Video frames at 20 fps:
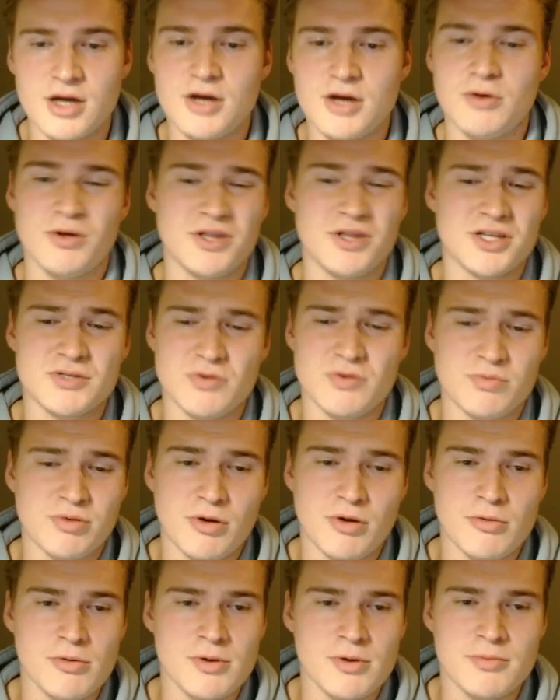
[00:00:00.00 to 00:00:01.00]
but this will
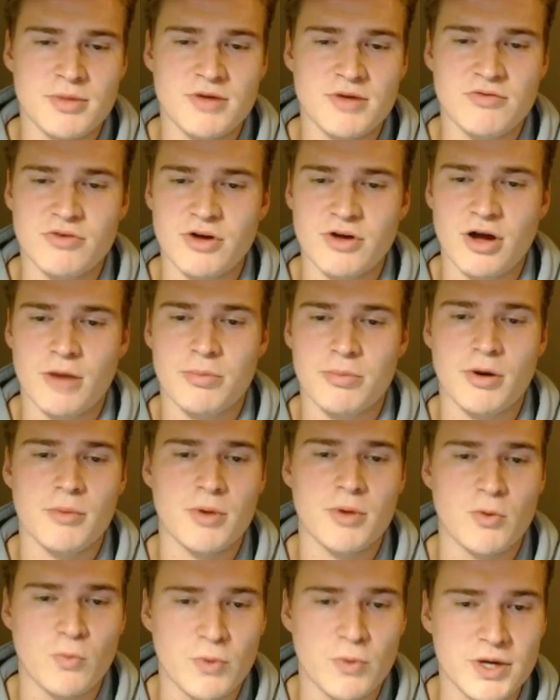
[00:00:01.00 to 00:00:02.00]
probably be for the
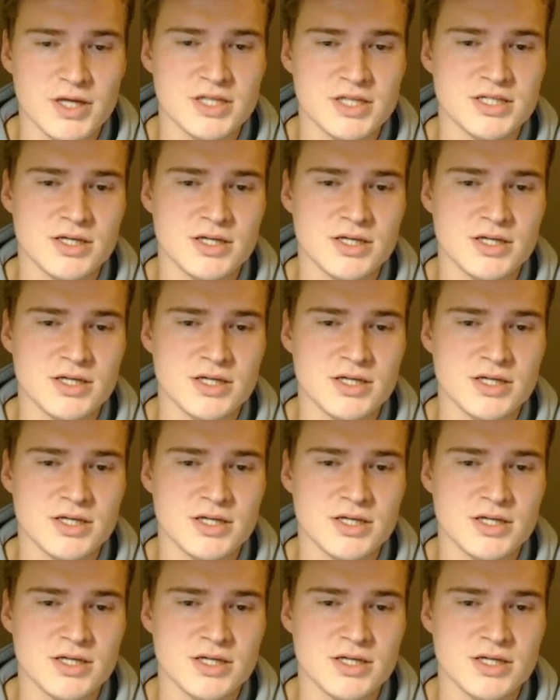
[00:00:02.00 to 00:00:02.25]
upcoming weeks.